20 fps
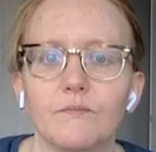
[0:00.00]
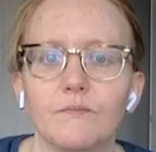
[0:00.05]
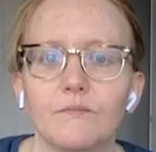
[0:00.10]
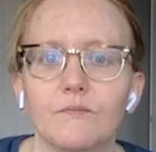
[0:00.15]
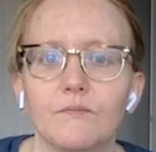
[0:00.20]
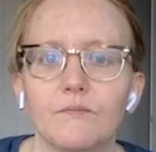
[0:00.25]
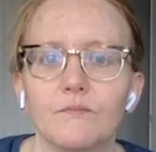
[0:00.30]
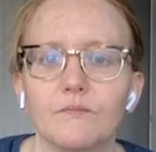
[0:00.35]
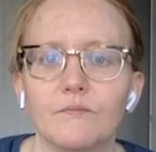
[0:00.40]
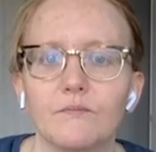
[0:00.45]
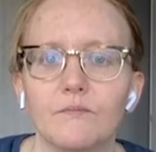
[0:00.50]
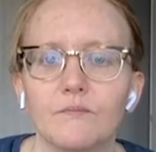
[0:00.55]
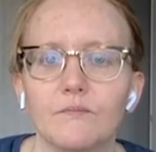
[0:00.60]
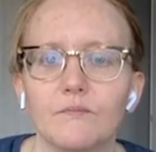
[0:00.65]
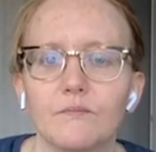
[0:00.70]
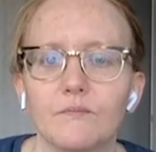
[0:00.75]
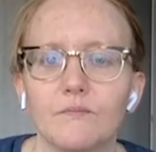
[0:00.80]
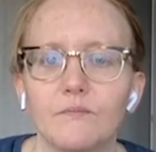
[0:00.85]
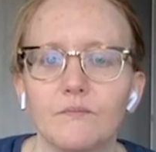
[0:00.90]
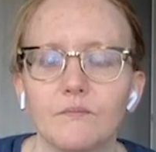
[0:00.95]

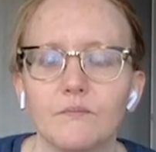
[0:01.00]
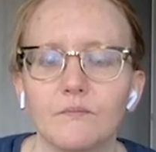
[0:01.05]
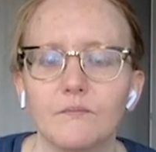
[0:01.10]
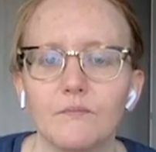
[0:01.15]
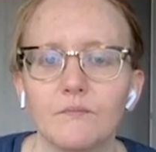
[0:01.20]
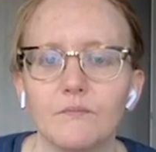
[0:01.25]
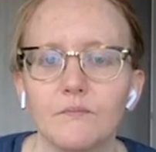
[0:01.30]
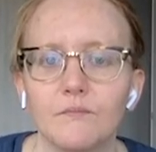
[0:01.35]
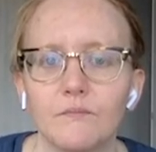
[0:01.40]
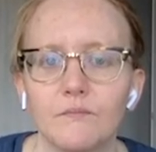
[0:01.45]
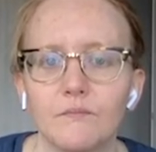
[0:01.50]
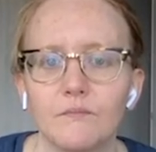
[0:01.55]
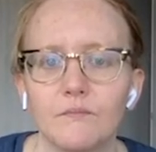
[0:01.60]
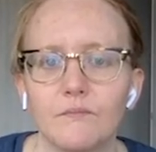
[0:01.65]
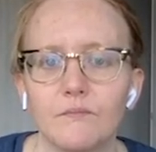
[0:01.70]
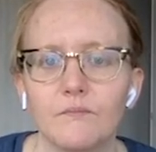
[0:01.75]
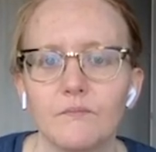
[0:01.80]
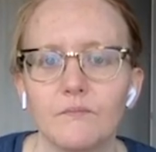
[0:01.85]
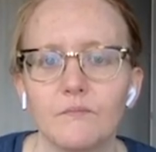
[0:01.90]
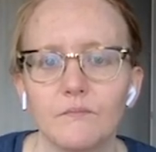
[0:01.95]

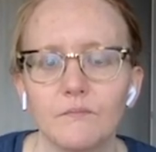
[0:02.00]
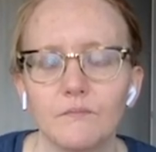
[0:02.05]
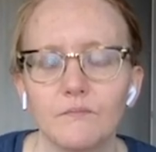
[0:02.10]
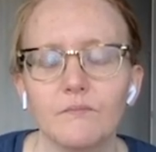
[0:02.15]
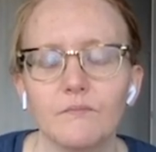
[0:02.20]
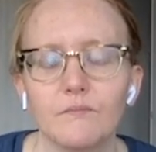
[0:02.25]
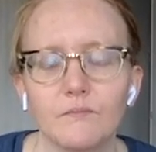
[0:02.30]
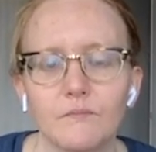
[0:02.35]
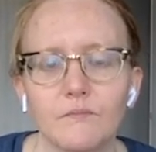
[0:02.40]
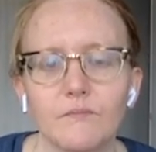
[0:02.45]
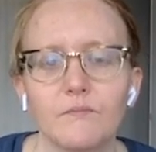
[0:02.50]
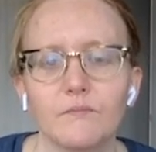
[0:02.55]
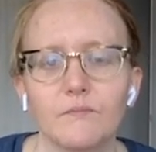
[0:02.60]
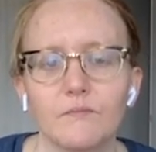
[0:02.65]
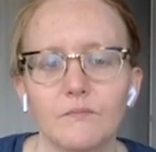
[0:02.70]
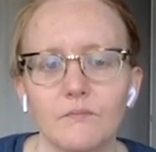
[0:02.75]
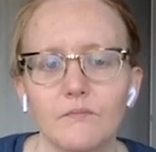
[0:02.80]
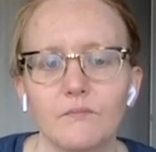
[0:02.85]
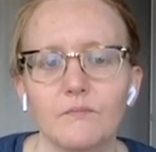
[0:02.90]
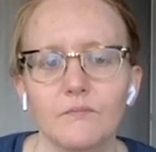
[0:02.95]

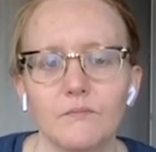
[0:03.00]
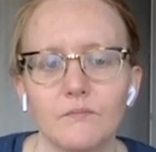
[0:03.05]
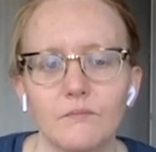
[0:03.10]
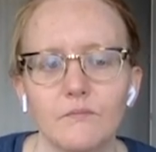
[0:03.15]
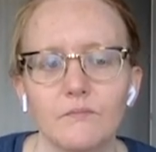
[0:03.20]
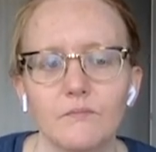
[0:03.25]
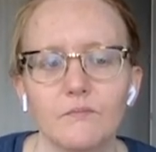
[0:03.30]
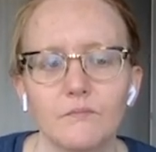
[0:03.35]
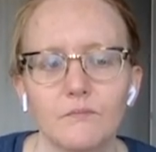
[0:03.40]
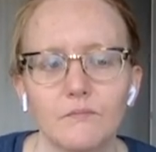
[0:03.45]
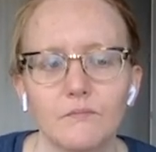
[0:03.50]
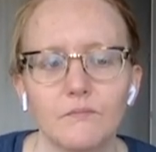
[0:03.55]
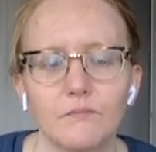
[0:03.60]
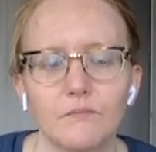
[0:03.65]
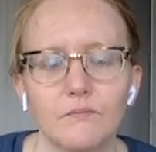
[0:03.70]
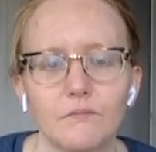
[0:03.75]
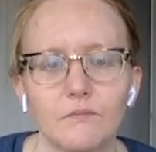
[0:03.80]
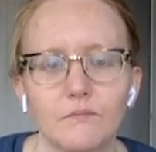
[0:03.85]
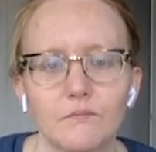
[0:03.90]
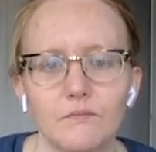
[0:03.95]

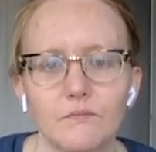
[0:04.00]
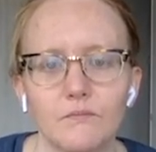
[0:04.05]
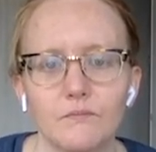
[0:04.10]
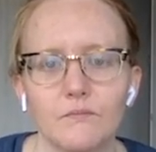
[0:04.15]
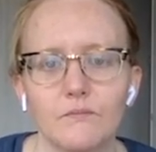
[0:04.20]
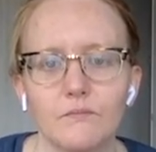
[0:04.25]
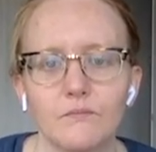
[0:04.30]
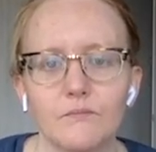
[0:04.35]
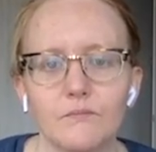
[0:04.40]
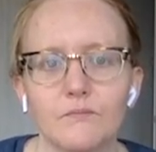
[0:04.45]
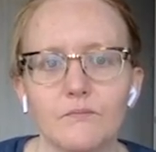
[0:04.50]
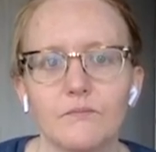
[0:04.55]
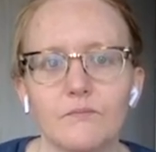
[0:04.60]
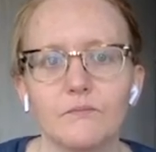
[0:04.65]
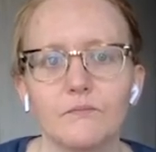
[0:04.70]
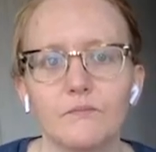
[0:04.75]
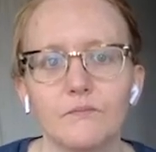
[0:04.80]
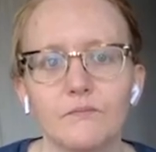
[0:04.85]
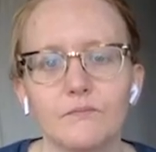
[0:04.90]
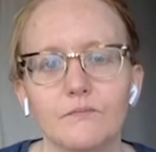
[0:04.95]

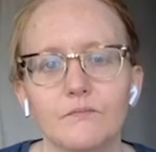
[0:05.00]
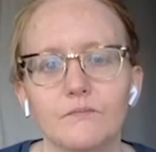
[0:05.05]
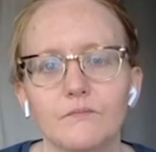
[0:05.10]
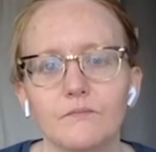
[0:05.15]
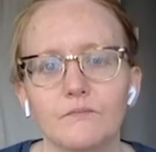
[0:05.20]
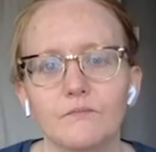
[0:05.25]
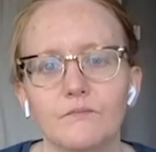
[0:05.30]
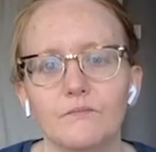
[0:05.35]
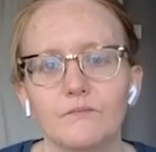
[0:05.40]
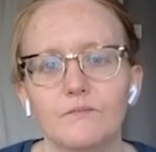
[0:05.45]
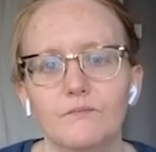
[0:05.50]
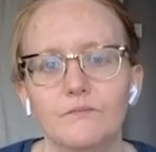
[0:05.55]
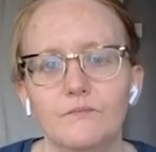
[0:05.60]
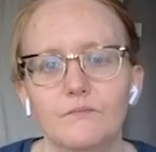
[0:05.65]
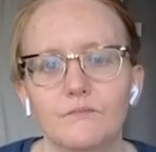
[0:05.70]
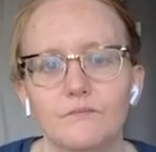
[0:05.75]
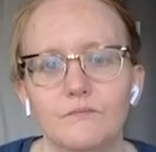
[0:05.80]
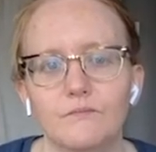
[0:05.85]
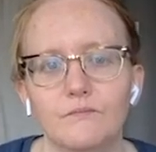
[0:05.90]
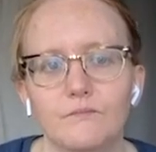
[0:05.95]

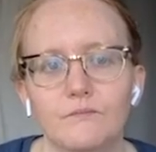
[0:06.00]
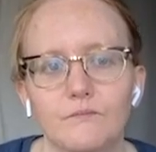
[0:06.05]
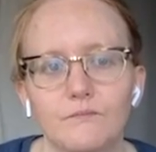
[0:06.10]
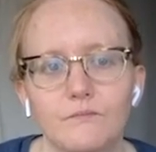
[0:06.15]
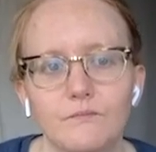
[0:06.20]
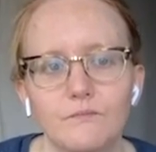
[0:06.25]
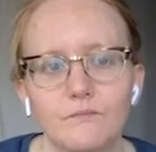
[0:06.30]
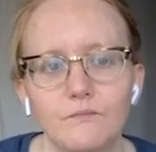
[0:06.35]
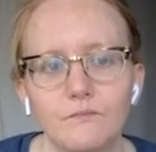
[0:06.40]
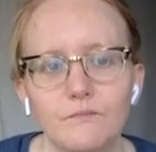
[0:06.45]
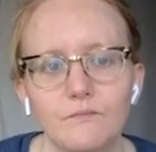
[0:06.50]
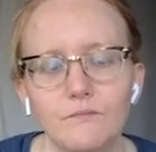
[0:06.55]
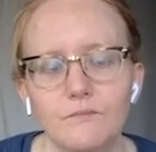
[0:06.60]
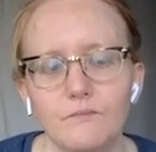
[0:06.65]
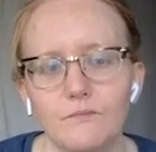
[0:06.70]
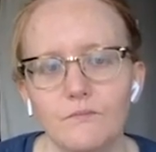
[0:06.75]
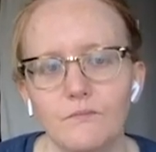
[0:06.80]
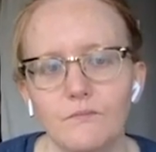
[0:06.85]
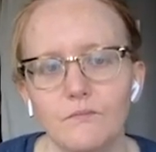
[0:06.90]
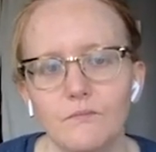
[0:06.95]

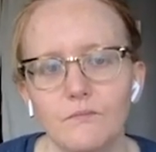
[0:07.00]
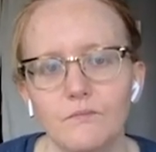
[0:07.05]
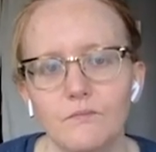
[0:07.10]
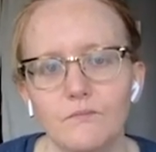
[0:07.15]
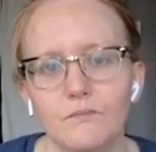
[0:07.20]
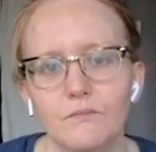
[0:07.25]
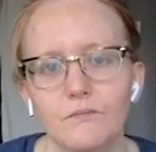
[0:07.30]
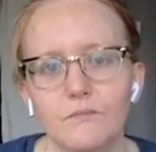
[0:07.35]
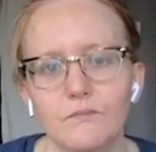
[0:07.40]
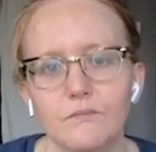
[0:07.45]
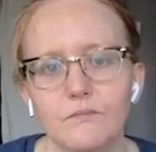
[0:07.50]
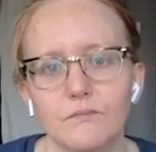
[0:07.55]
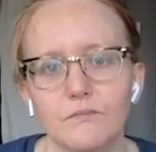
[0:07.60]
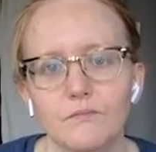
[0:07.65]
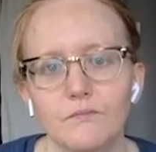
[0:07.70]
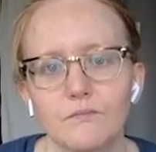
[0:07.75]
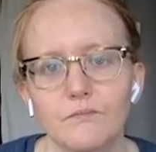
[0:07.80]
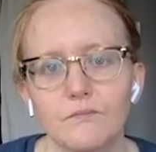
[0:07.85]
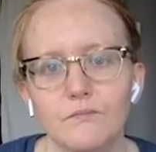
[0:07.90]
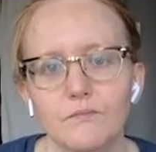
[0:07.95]
The person shown says nothing.